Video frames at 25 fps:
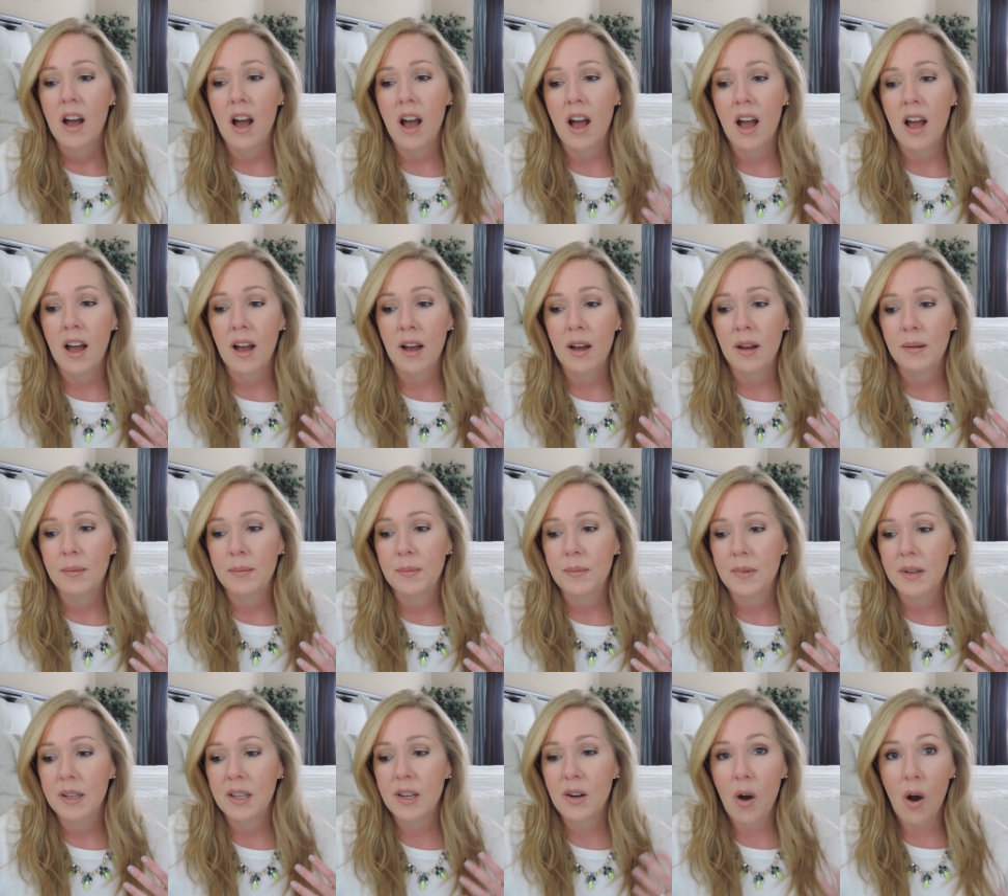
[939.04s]

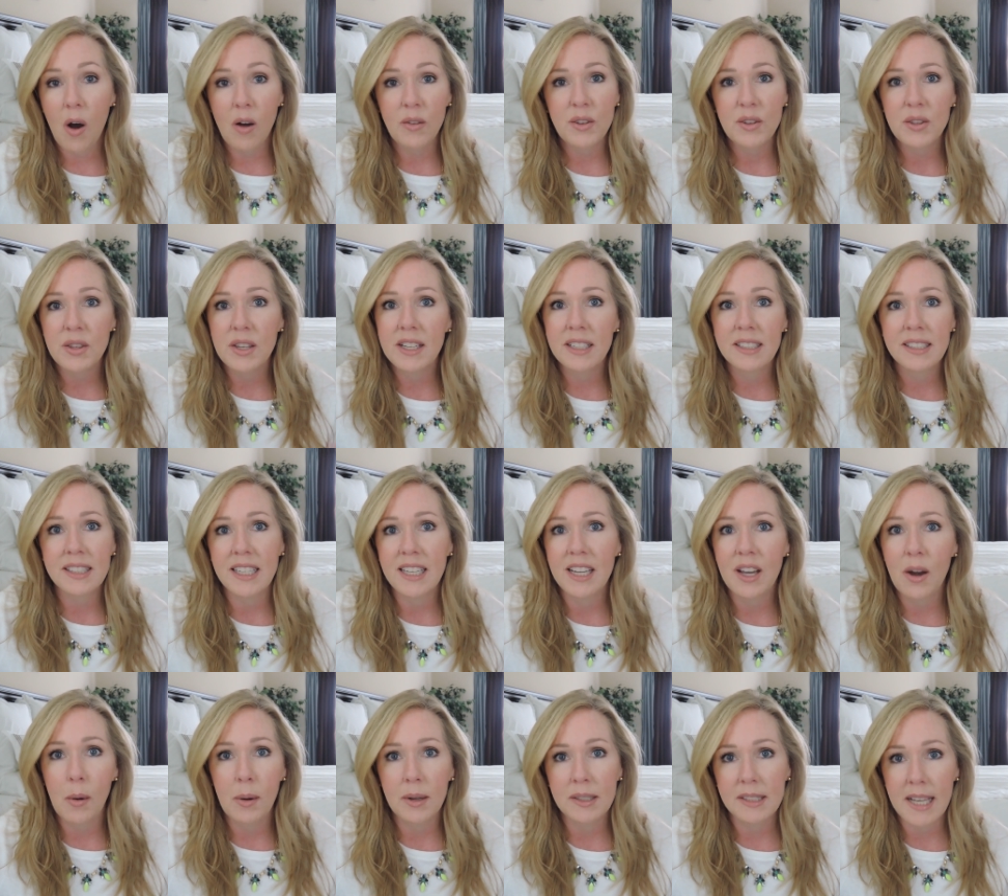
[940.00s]
um, you know, all the things that
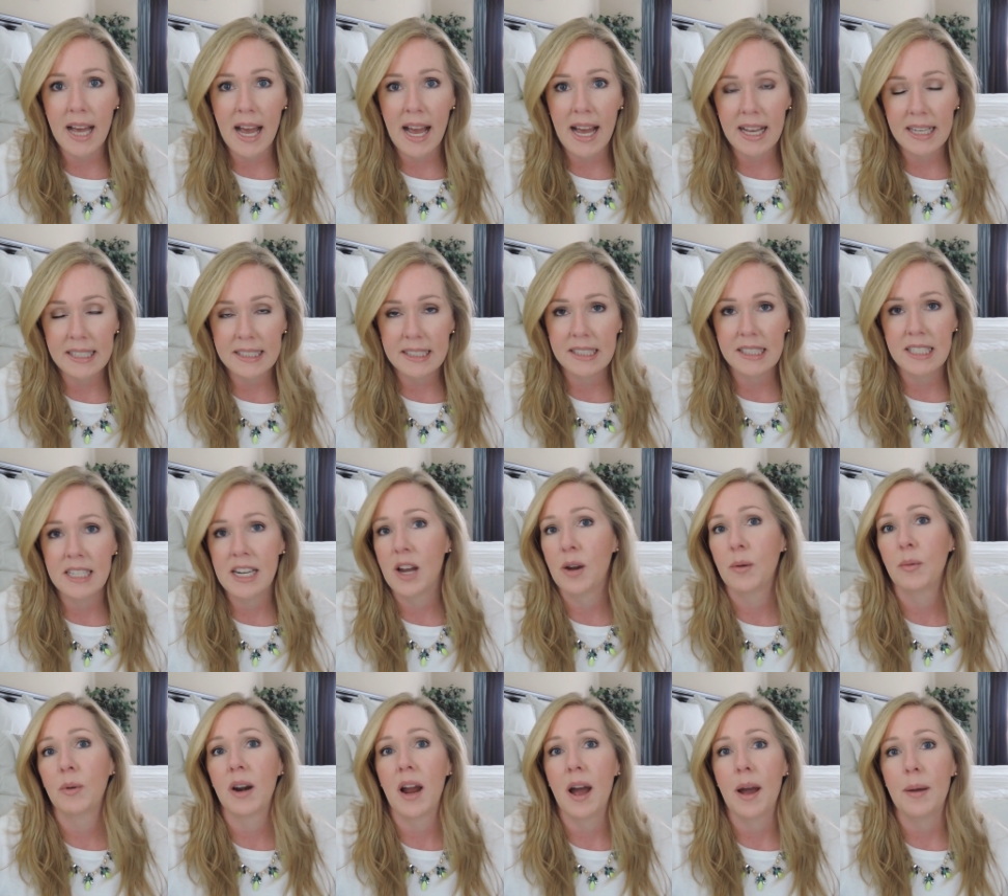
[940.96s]
he always asks, you
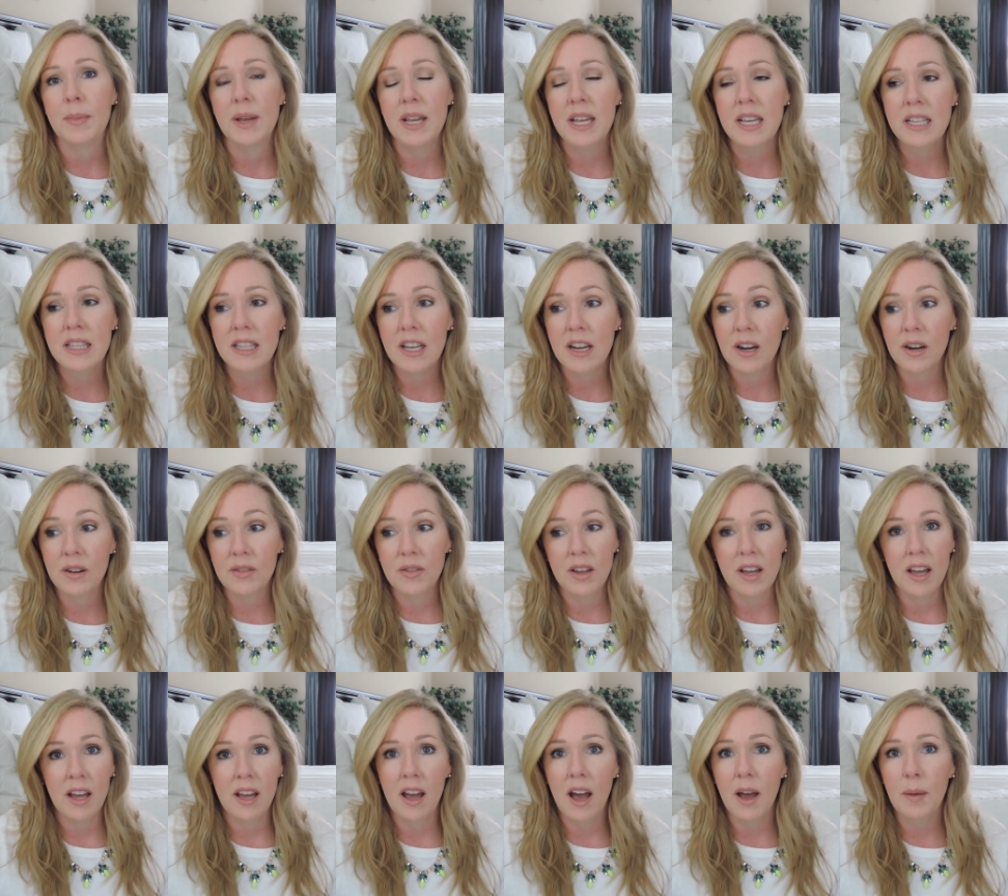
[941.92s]
know, when I'm in there
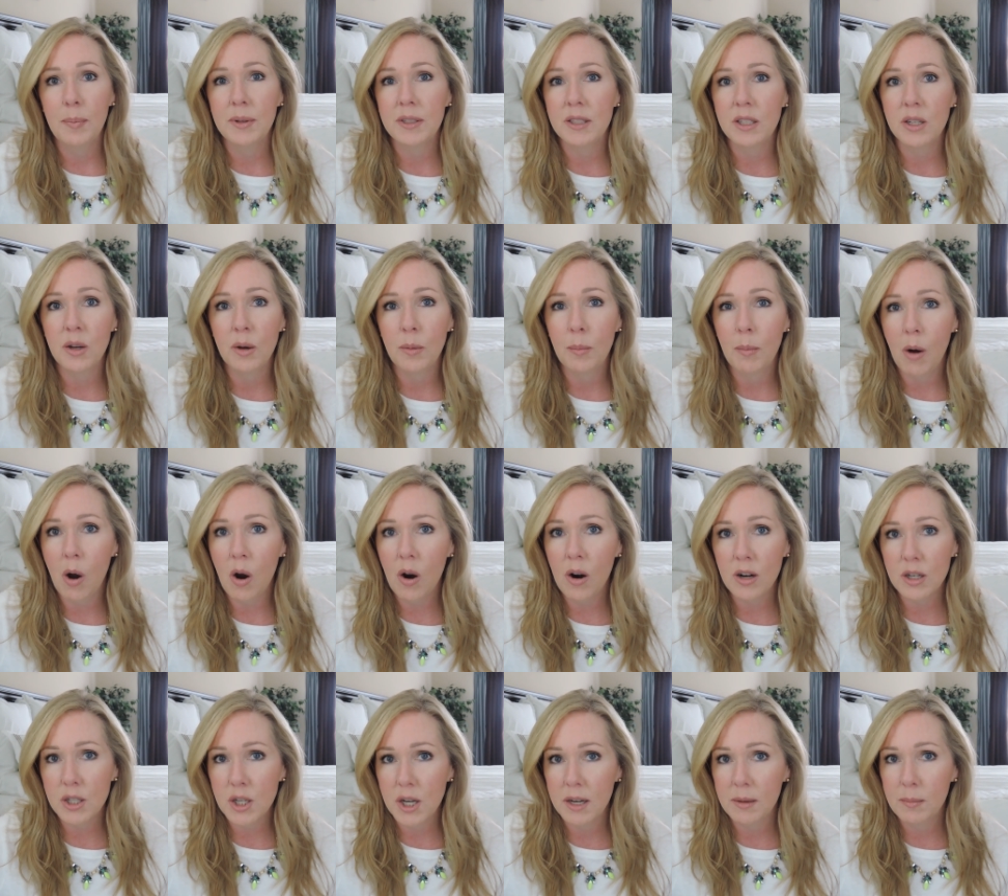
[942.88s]
that up until
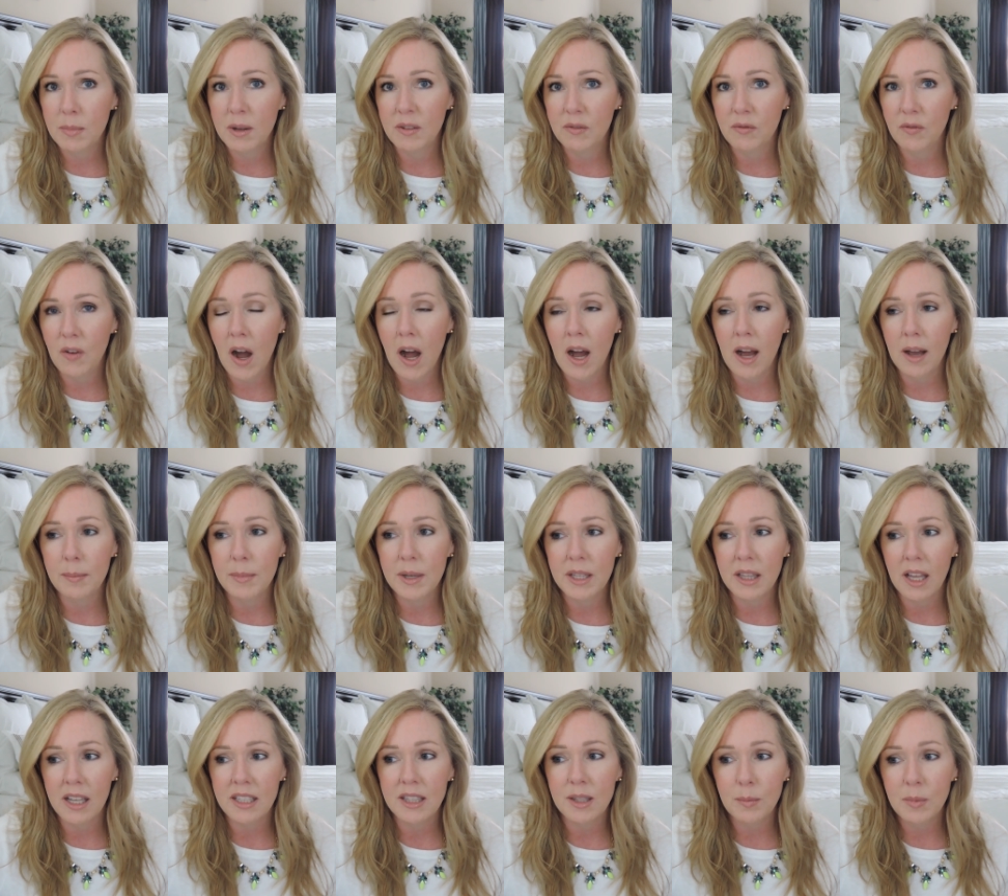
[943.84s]
March had been fine,
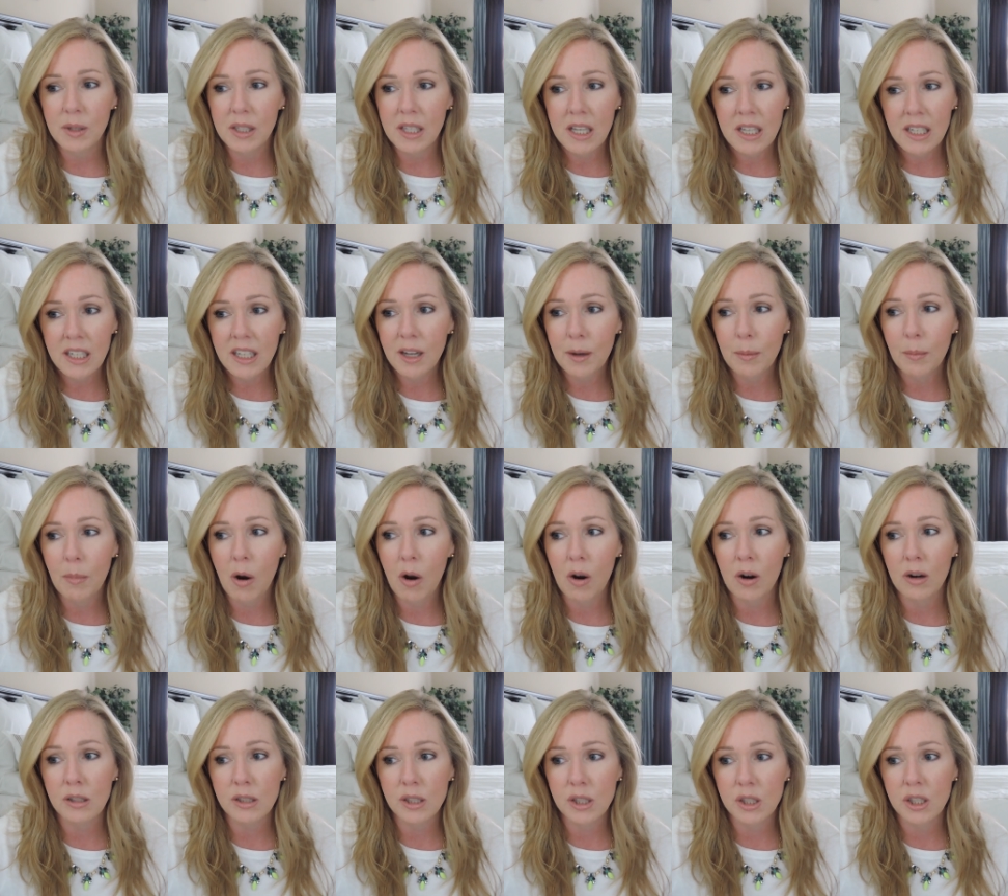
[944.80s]
but like the beginning of
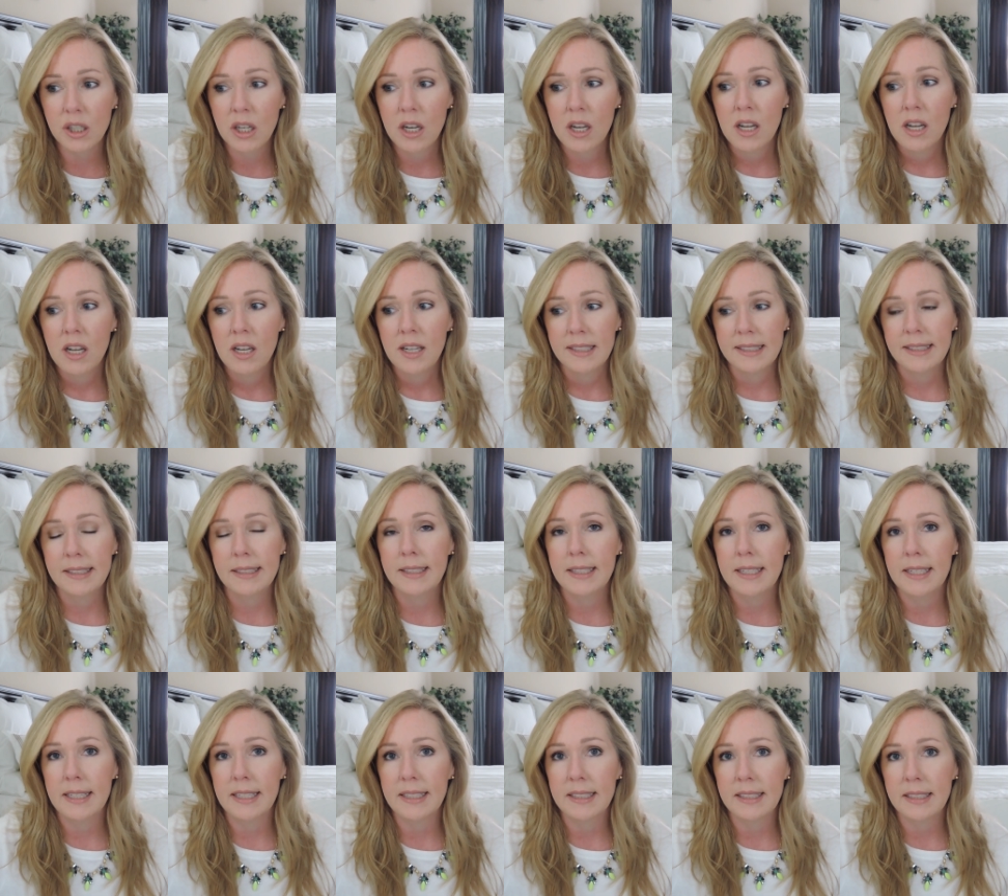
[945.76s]
March
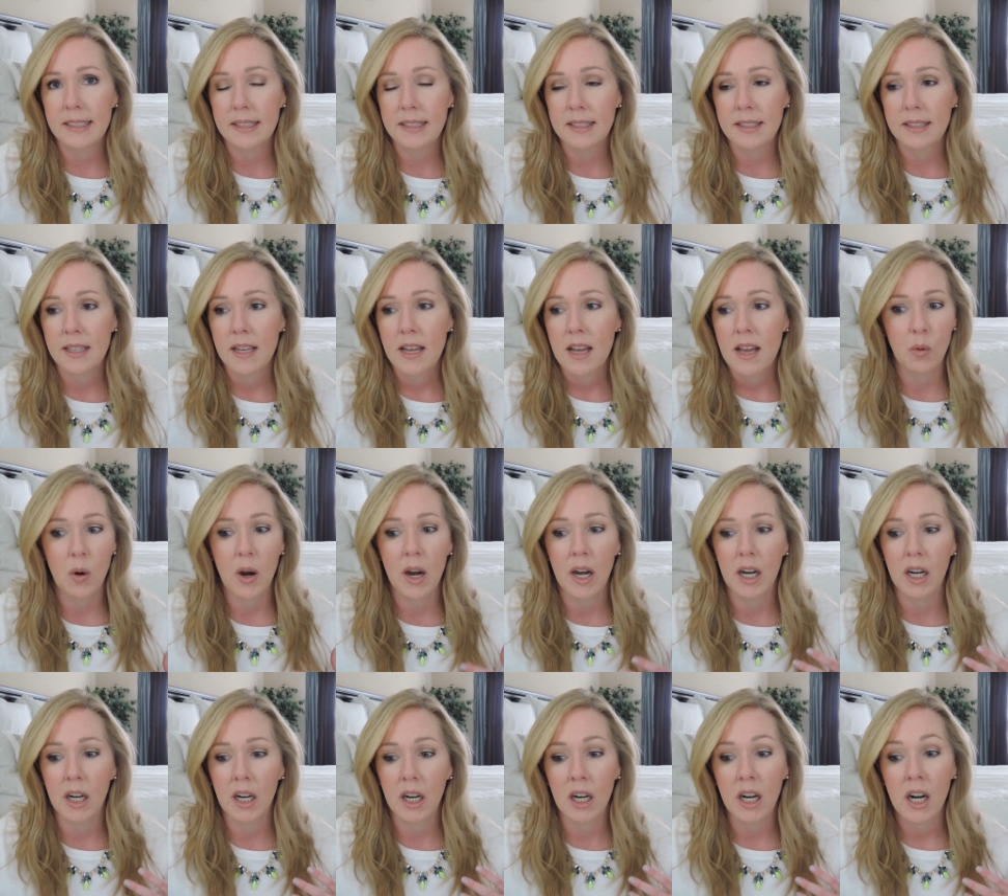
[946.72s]
since
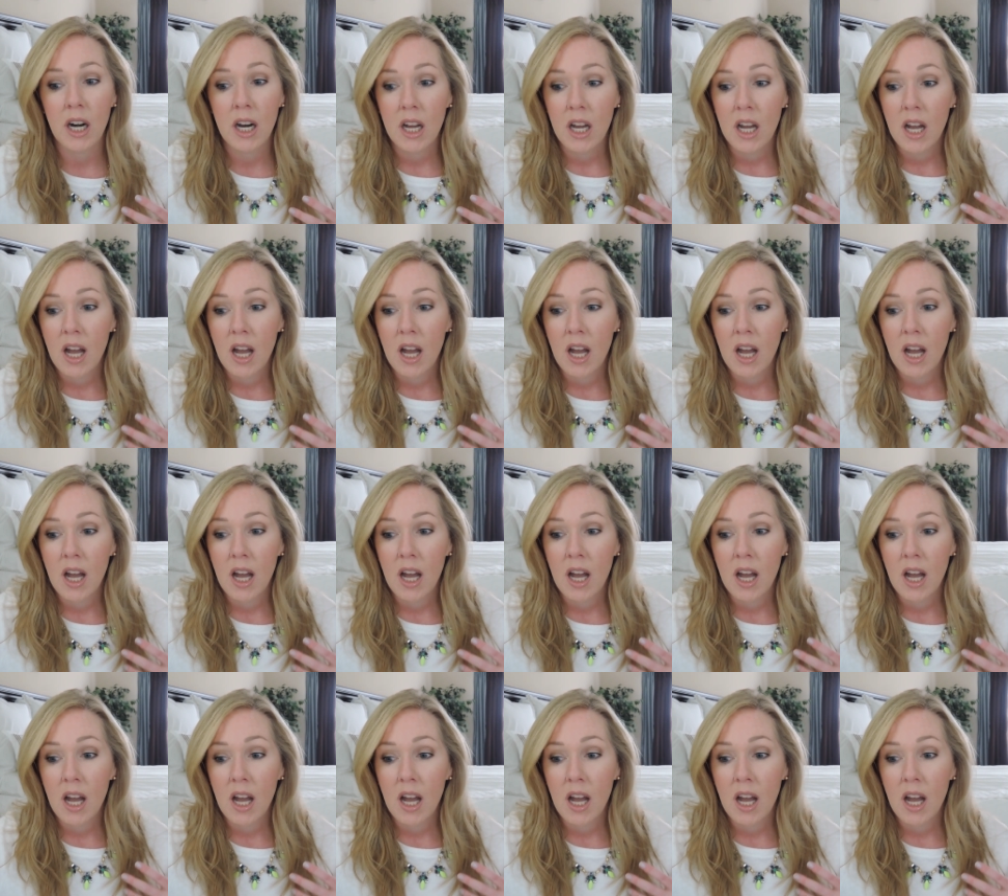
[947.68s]
where